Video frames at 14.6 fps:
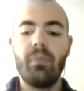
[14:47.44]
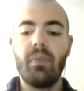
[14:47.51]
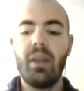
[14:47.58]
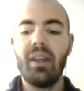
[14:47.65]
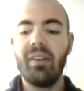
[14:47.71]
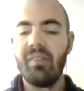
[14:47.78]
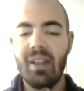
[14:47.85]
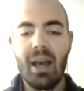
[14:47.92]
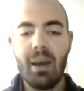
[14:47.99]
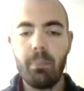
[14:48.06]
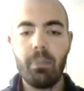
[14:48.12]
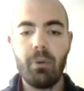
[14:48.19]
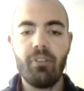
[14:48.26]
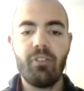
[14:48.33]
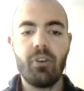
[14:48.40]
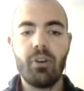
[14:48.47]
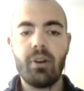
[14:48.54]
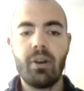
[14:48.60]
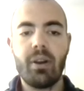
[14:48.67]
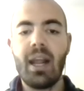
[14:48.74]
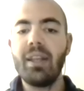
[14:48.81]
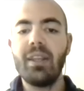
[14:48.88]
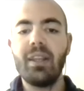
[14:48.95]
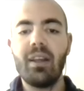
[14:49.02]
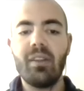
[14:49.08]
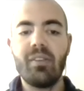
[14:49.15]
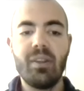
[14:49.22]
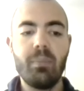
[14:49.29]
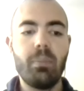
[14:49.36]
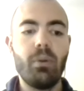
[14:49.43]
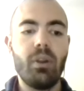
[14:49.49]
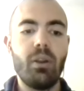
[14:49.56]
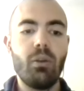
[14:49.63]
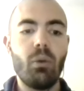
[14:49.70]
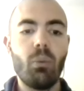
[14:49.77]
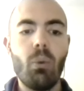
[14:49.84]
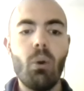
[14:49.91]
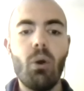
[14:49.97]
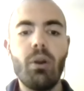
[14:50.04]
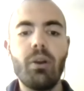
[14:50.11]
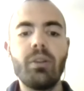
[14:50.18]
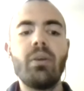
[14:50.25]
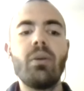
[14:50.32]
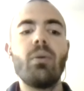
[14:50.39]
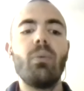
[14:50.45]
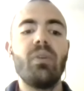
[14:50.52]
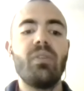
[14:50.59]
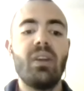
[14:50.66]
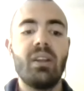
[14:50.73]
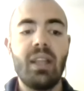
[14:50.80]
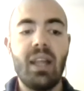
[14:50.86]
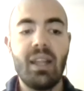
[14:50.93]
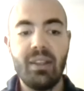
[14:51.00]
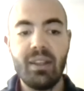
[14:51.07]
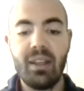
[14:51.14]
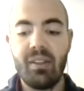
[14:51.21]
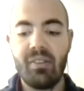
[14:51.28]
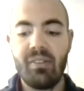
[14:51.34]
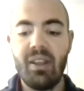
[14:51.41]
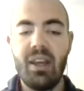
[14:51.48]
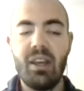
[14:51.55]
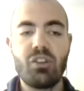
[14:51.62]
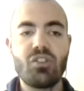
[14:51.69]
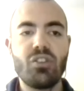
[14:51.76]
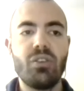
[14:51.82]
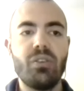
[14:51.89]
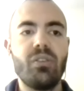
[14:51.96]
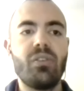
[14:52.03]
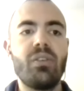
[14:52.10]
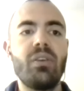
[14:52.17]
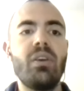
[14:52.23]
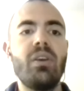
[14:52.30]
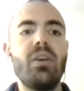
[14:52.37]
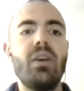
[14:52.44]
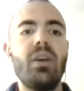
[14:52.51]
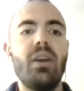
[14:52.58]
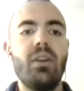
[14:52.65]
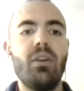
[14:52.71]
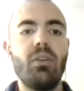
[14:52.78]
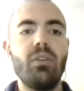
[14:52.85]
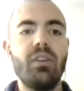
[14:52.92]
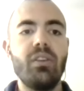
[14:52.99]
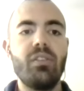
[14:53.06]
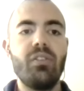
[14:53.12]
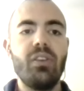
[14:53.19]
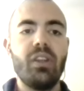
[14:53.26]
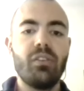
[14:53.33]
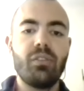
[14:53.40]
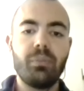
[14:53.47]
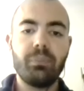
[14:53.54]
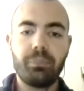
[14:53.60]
example for running a simple hello world. We start adding assertions and all these things.